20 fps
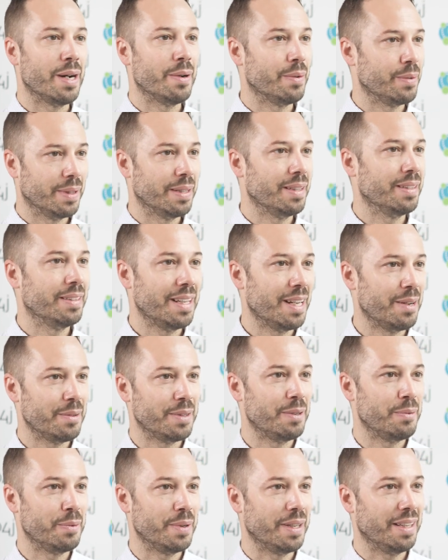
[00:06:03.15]
how
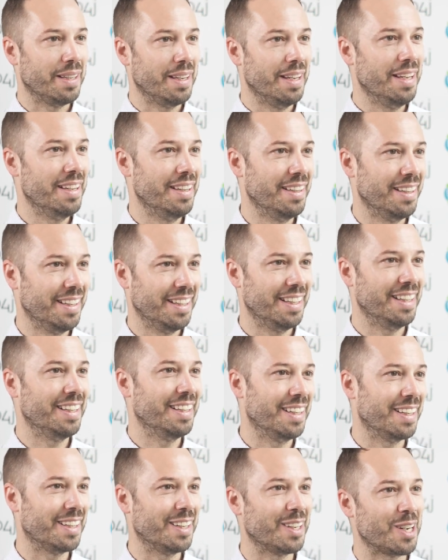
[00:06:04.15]
did we
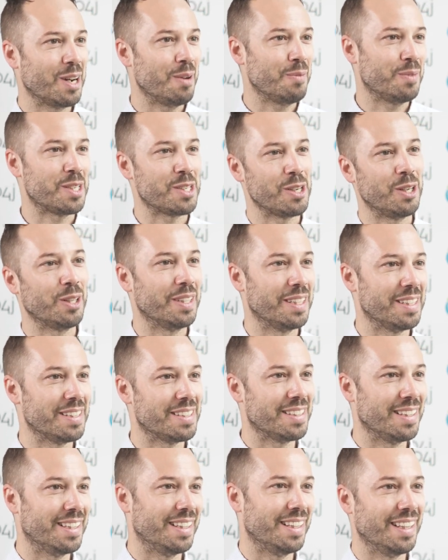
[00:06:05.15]
accomplish all
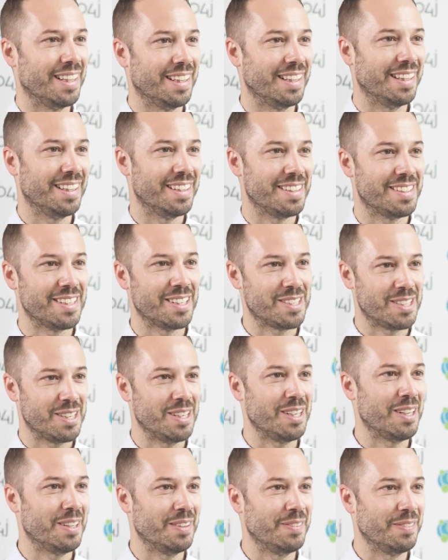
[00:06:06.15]
this in such
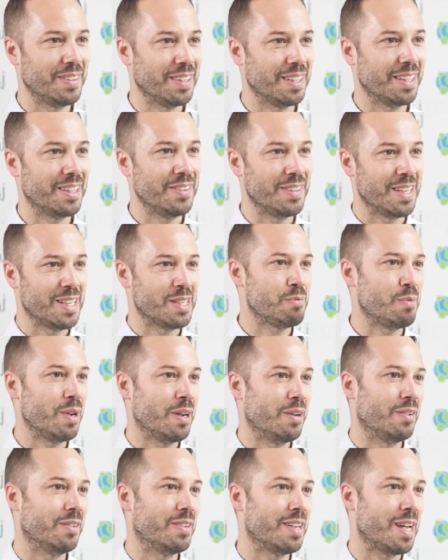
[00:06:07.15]
a condensed
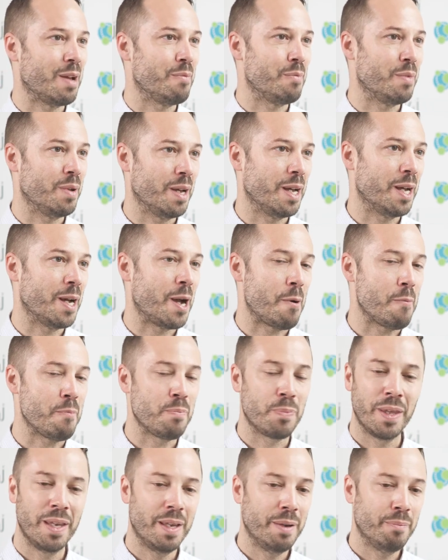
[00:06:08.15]
period of time?
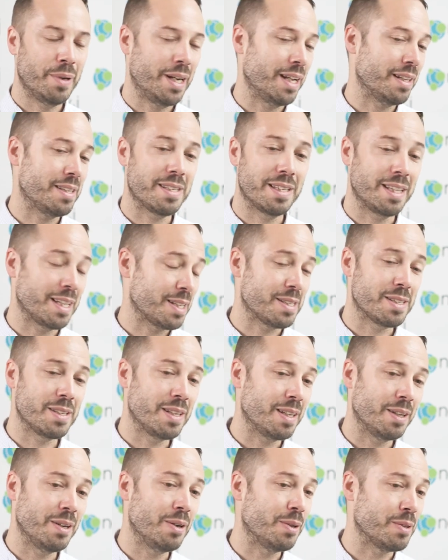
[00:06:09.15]
But that's
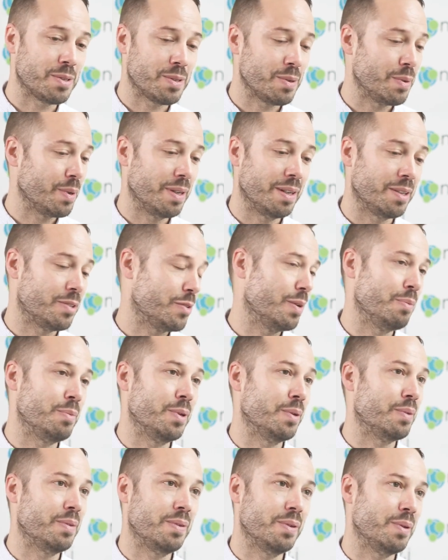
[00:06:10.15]
also a
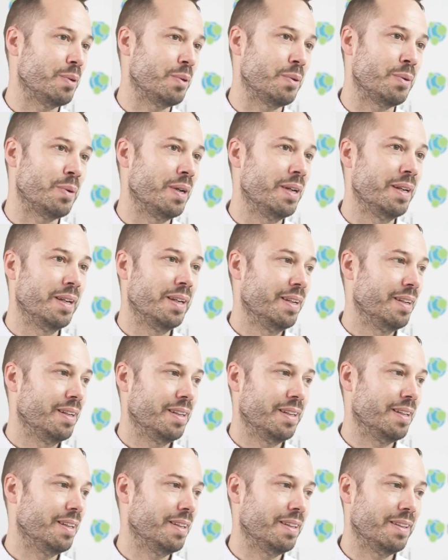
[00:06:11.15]
tribute to
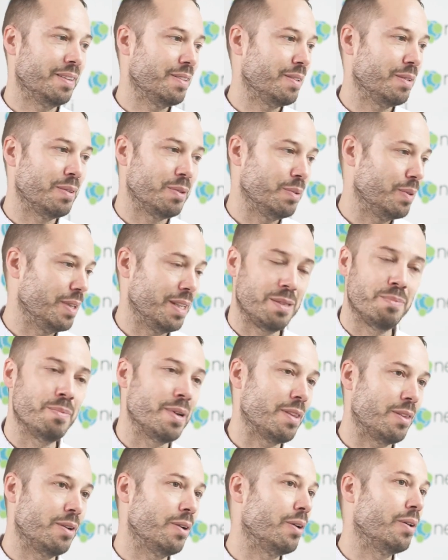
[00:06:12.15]
these
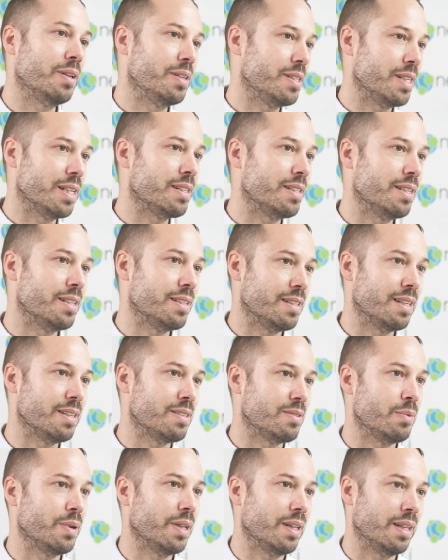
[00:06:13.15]
methodologies.
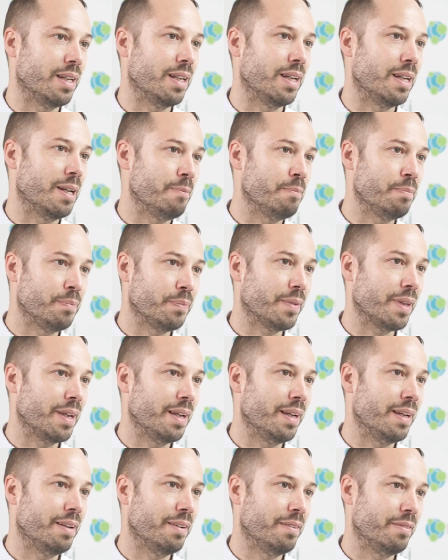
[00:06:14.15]
It's really
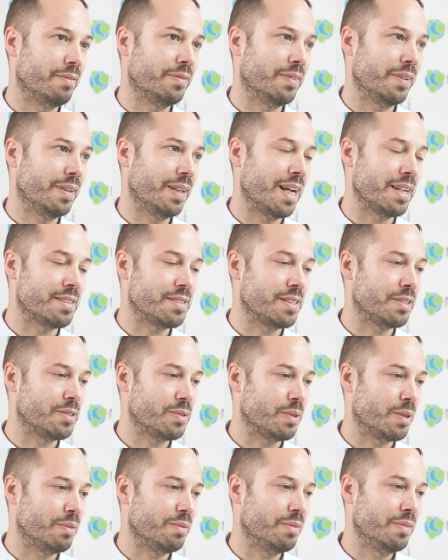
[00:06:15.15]
as a
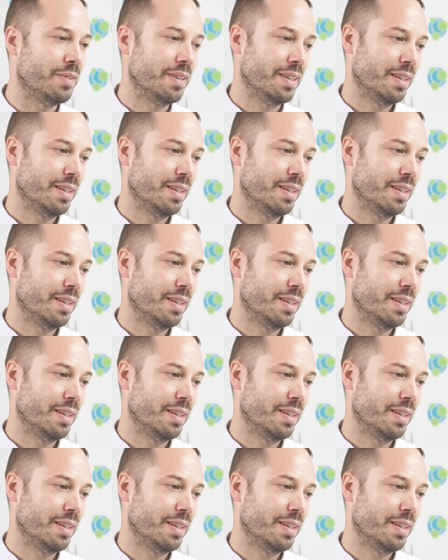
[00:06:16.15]
sort of